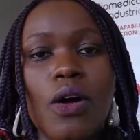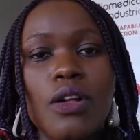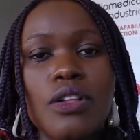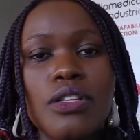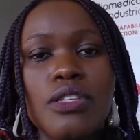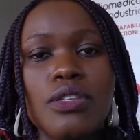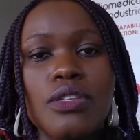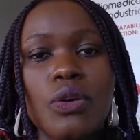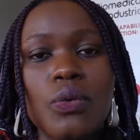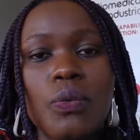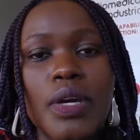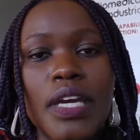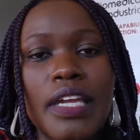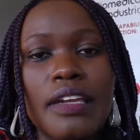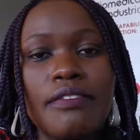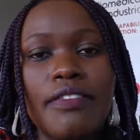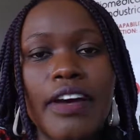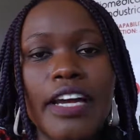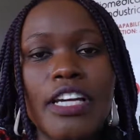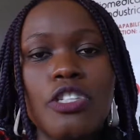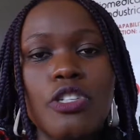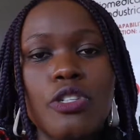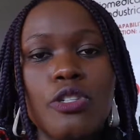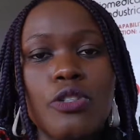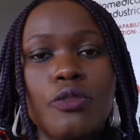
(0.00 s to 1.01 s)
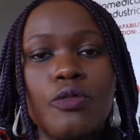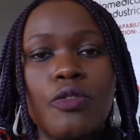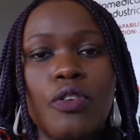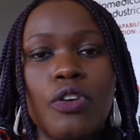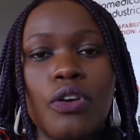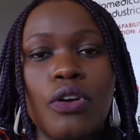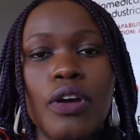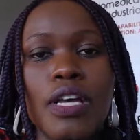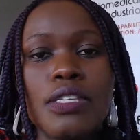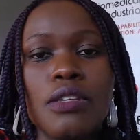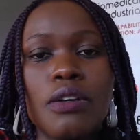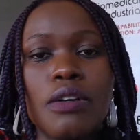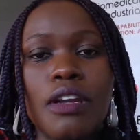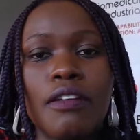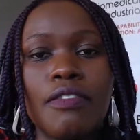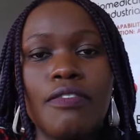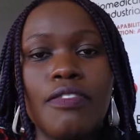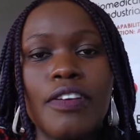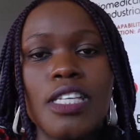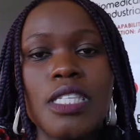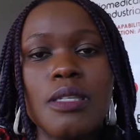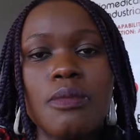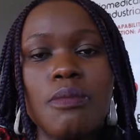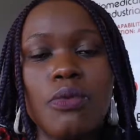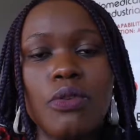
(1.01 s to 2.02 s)
Also, we invite you to follow us on our
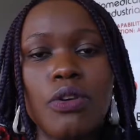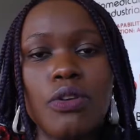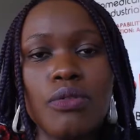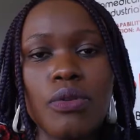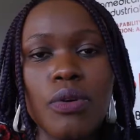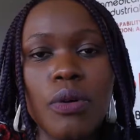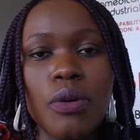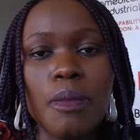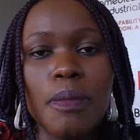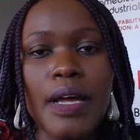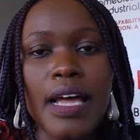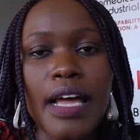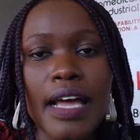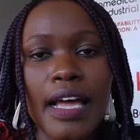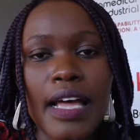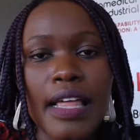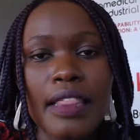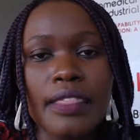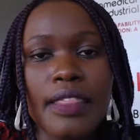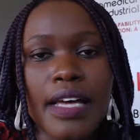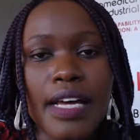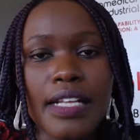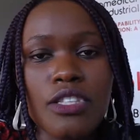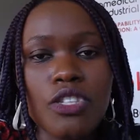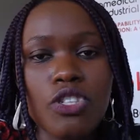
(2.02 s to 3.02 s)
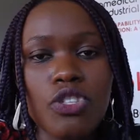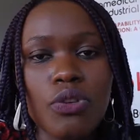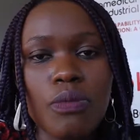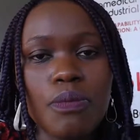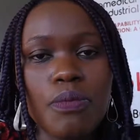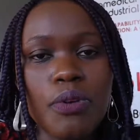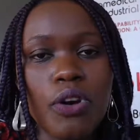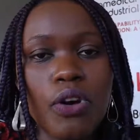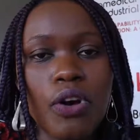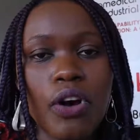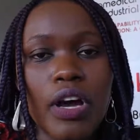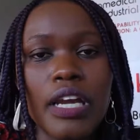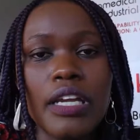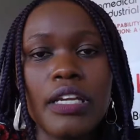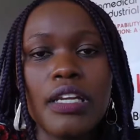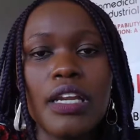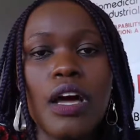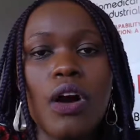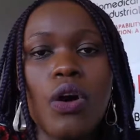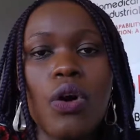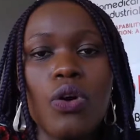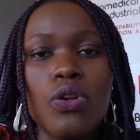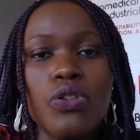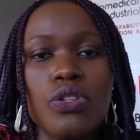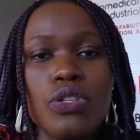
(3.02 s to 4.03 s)
Facebook group, that's
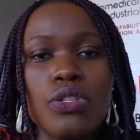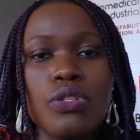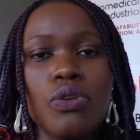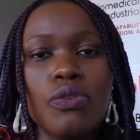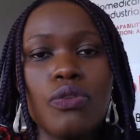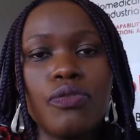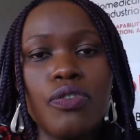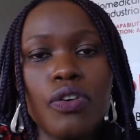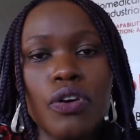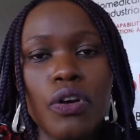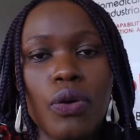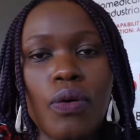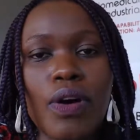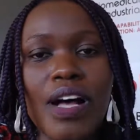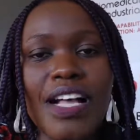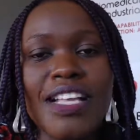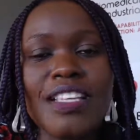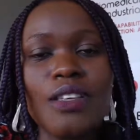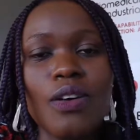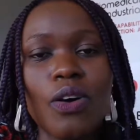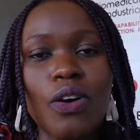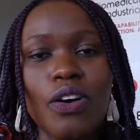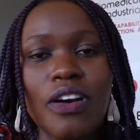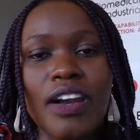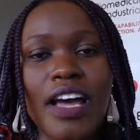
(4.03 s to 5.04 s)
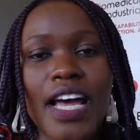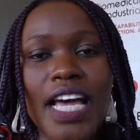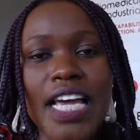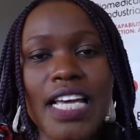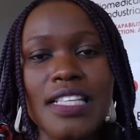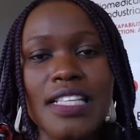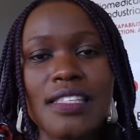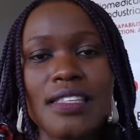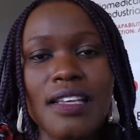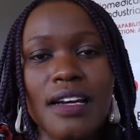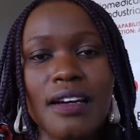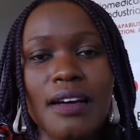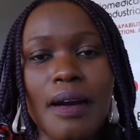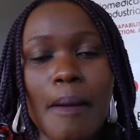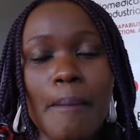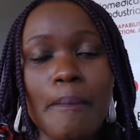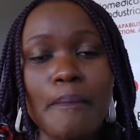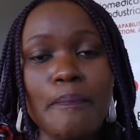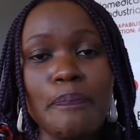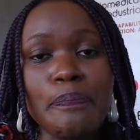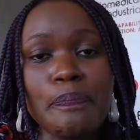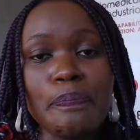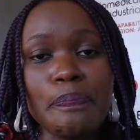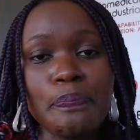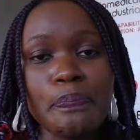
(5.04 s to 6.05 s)
Ubricoin. Also follow us on our
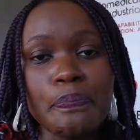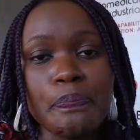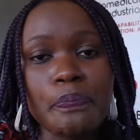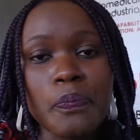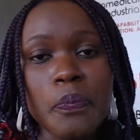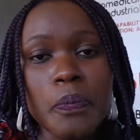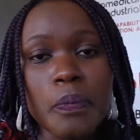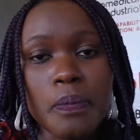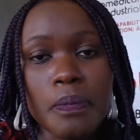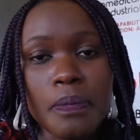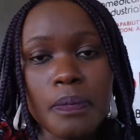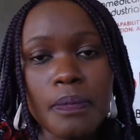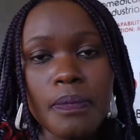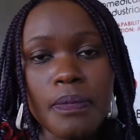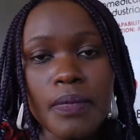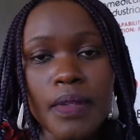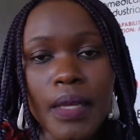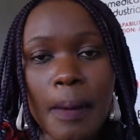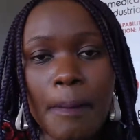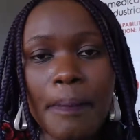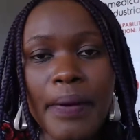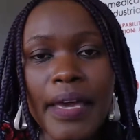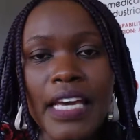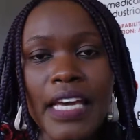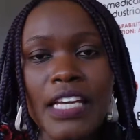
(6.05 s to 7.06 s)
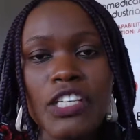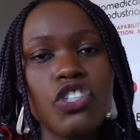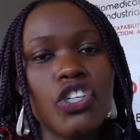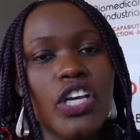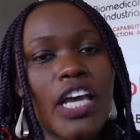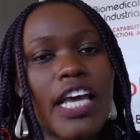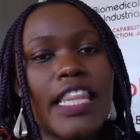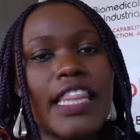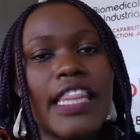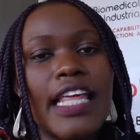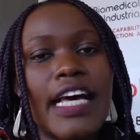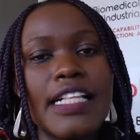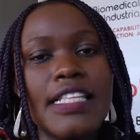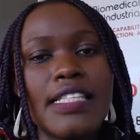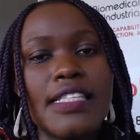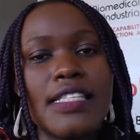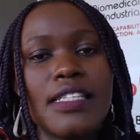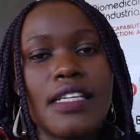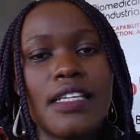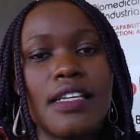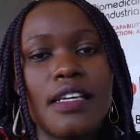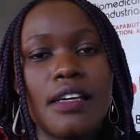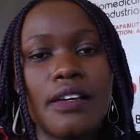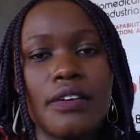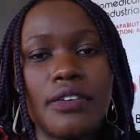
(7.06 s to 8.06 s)
Instagram page, and
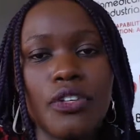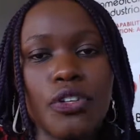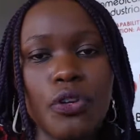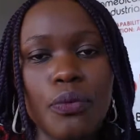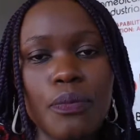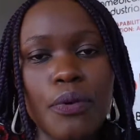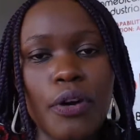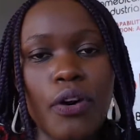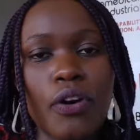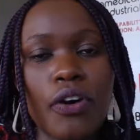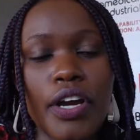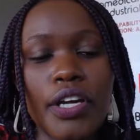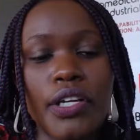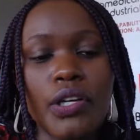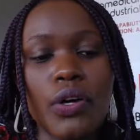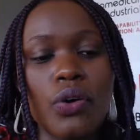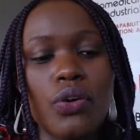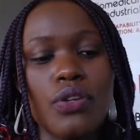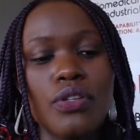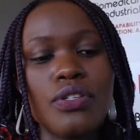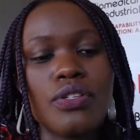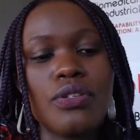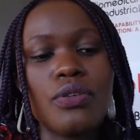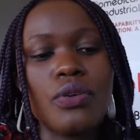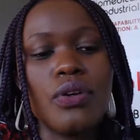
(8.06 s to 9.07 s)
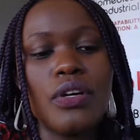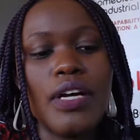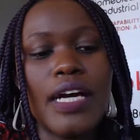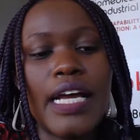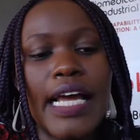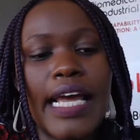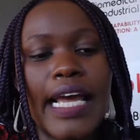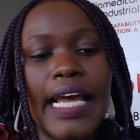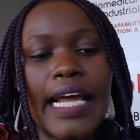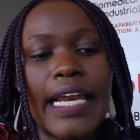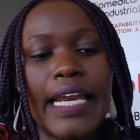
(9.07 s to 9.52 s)
that's Ubricoin also.